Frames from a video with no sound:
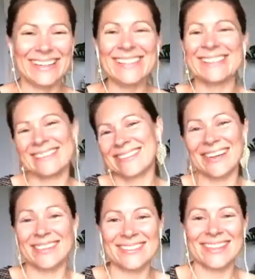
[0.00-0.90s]
it is
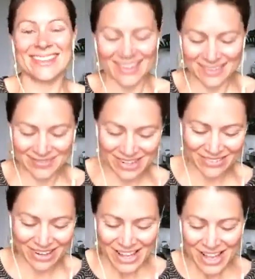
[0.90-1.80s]
called psychotic
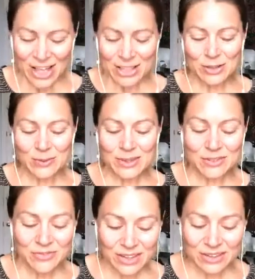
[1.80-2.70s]
behavior. So when
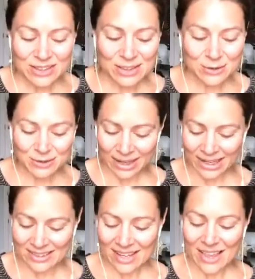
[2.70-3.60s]
the fear is too
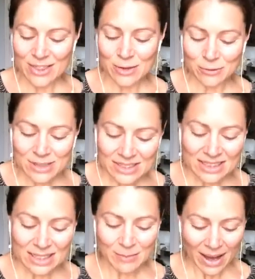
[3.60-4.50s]
great, the
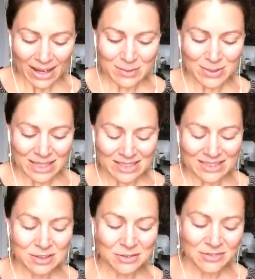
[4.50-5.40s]
reasoning mind
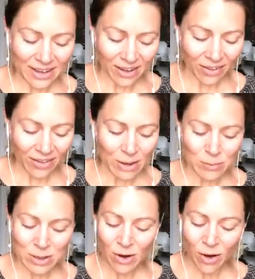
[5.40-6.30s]
begins to fail,
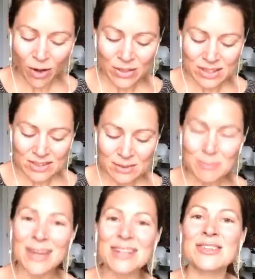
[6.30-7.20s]
and we call this
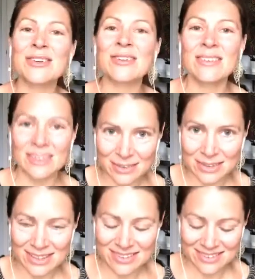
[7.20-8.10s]
mental
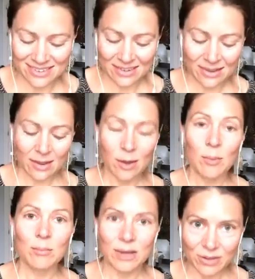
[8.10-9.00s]
illness,
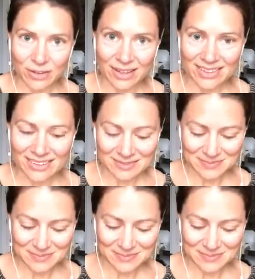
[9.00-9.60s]
period.